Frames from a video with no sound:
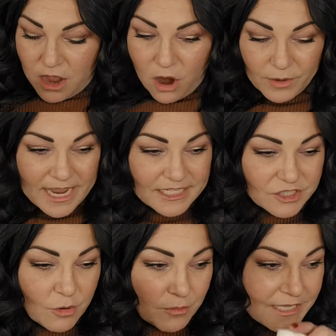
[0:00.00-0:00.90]
Okay,
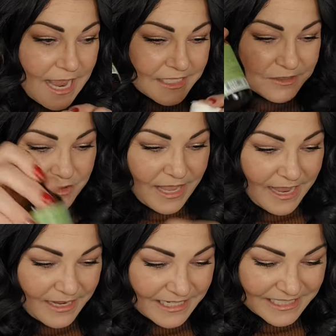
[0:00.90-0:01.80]
so yes,
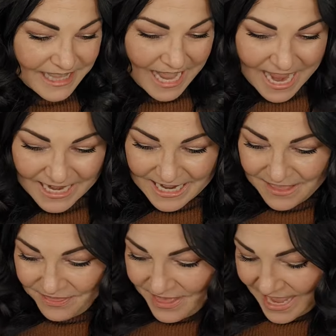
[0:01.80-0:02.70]
that is that.
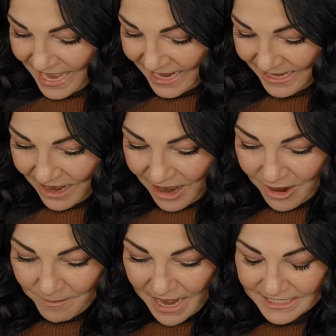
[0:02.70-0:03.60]
And then
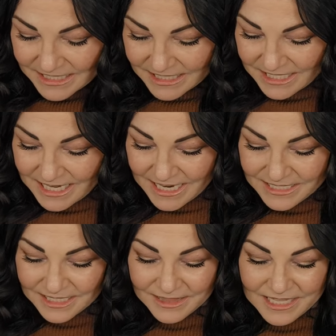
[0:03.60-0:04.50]
I did
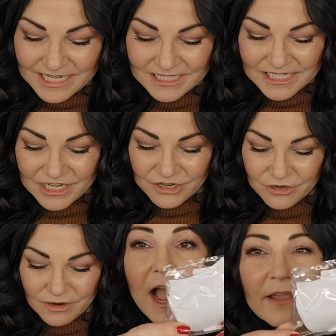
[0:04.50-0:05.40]
get these
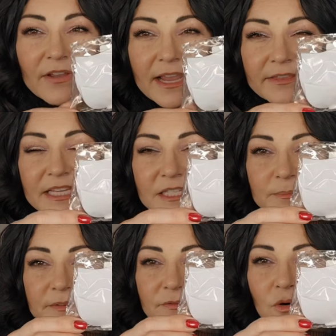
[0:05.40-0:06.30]
here. I've had these
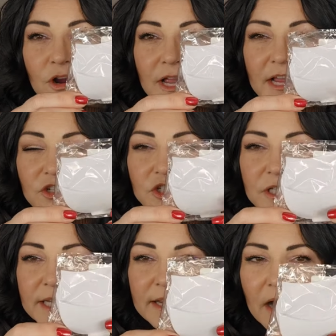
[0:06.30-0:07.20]
before,
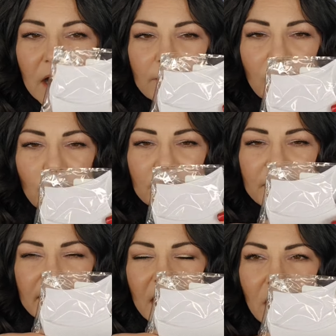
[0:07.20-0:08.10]
actually. What
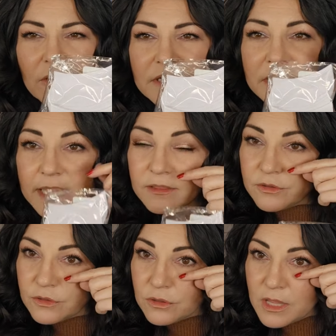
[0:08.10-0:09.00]
they are is like
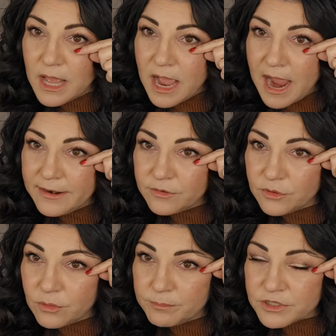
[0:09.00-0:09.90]
little, I don't
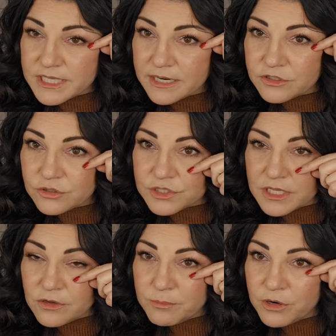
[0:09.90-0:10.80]
know, protectors
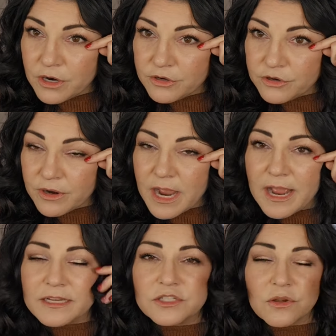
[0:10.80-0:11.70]
that you put under your
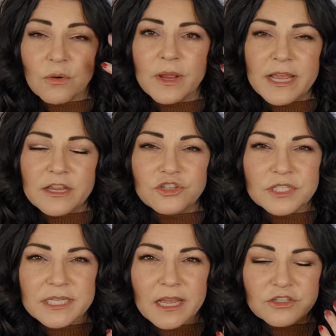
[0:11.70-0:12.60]
eyes. So it
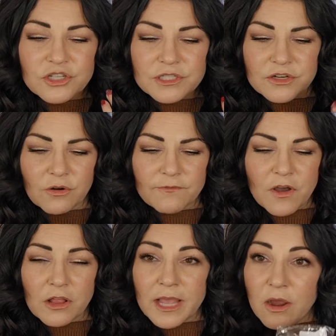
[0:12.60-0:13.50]
just catches, you know,
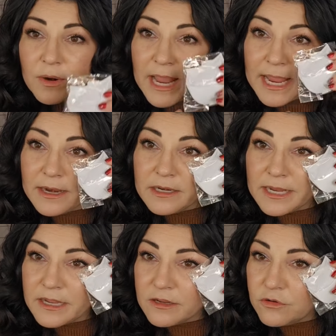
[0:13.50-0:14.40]
fallout, and
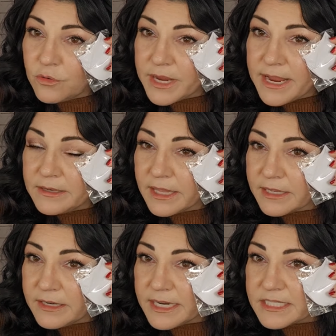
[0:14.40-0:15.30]
it can create like a
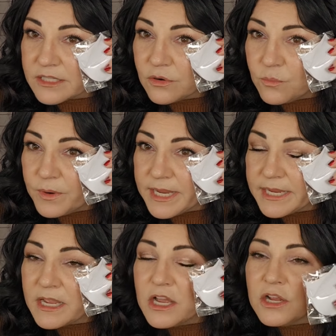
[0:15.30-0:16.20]
nice little
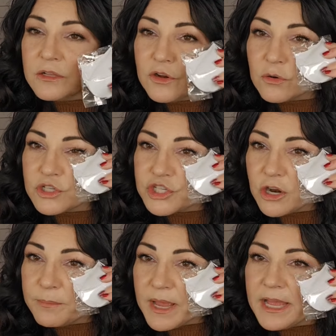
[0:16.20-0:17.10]
wing, you know, a
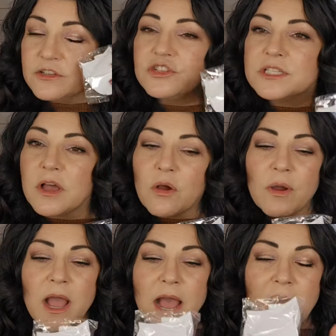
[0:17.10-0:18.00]
sharp edge. So
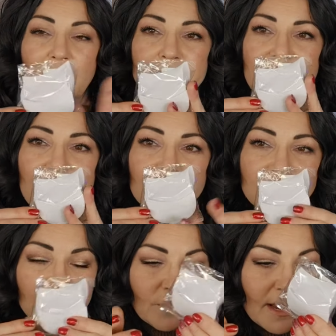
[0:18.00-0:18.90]
yeah, I
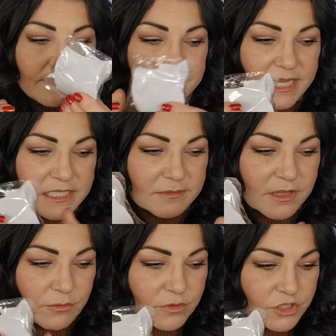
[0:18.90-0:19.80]
just grabbed these.
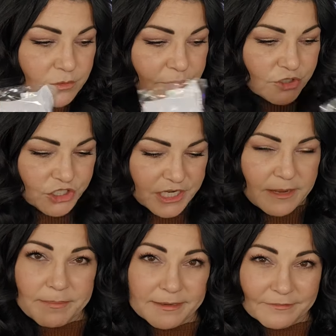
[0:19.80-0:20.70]
They were super
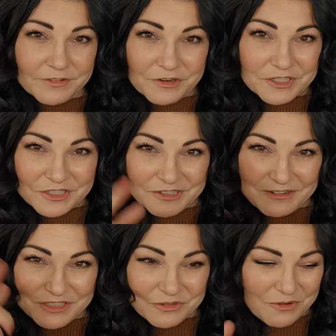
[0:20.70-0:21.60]
cheap. And of course, you know, I
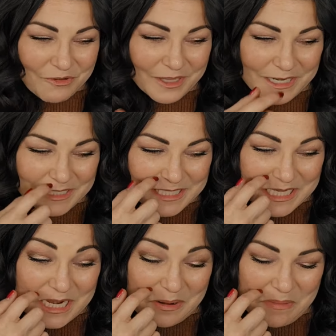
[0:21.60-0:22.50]
was scrolling and
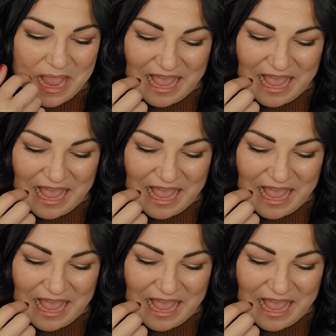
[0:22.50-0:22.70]
seeing them.